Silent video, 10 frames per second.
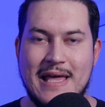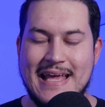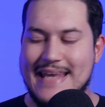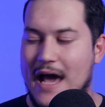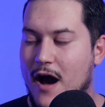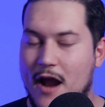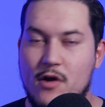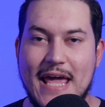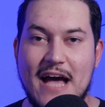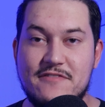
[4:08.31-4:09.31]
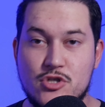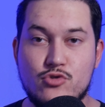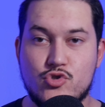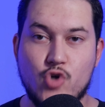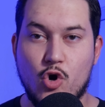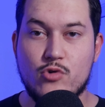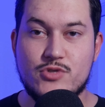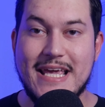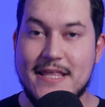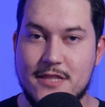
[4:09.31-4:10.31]
Now, I already have 2 Zoros
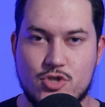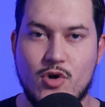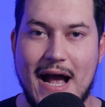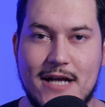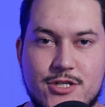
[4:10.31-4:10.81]
in the trash.